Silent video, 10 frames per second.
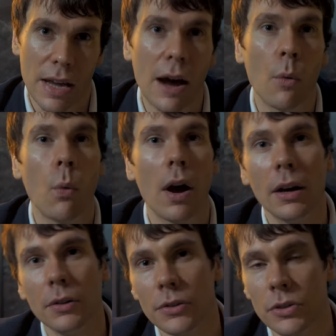how
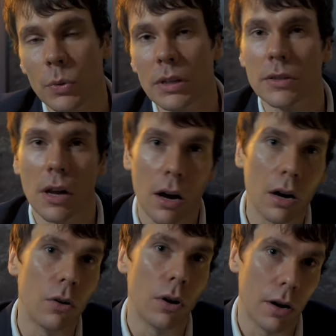wild the swings
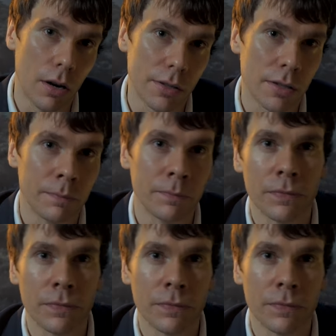are or aren't.